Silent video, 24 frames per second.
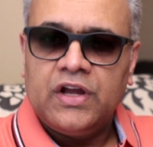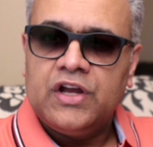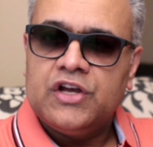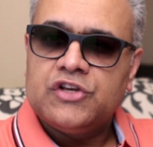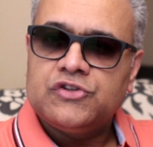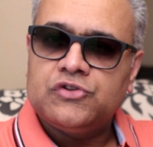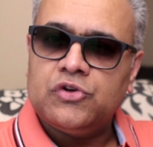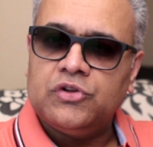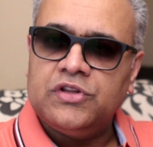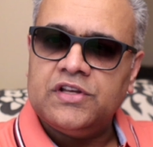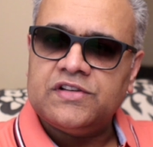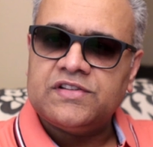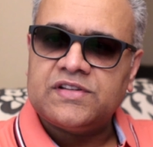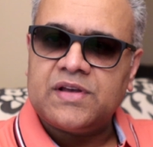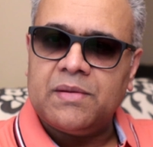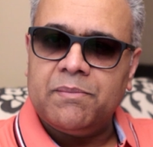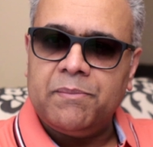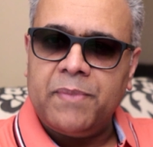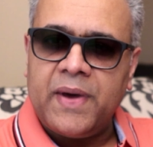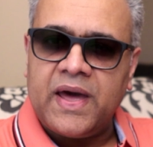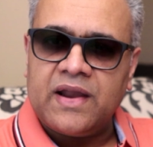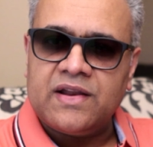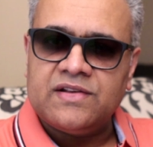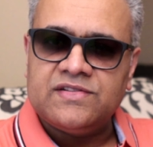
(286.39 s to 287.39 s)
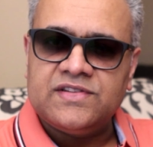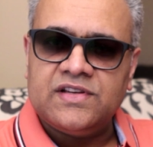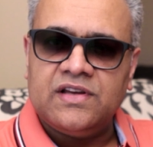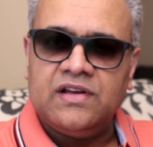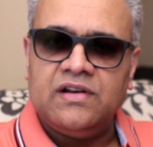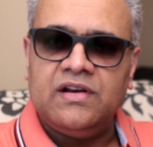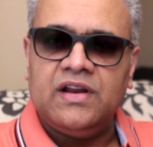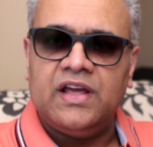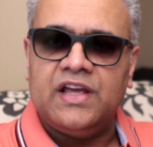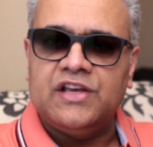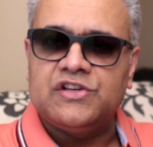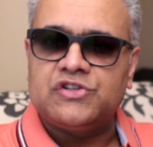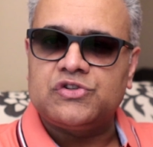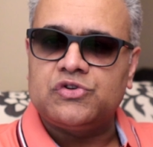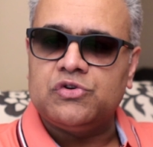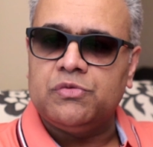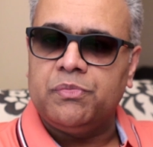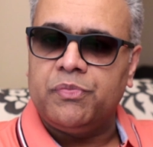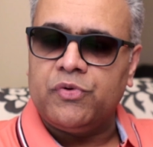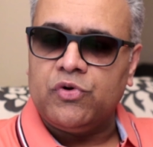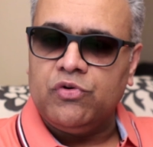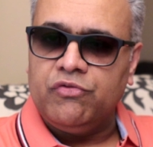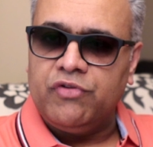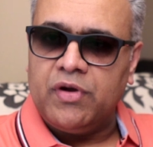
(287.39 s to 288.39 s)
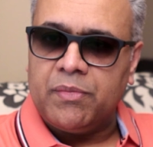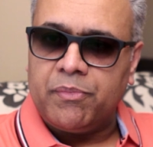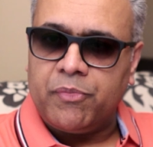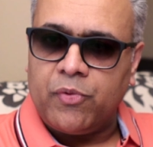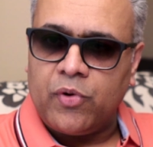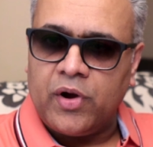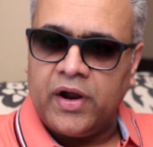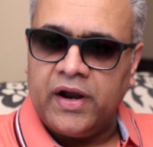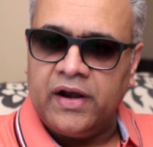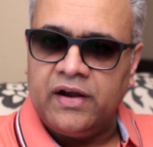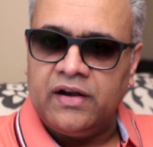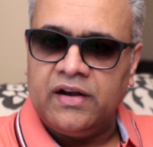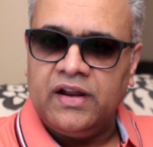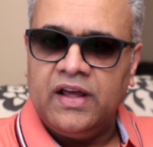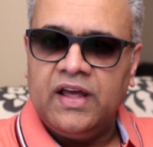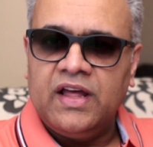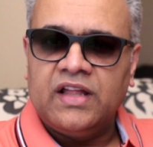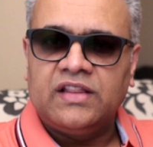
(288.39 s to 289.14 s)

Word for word: So this comparison is to prove a point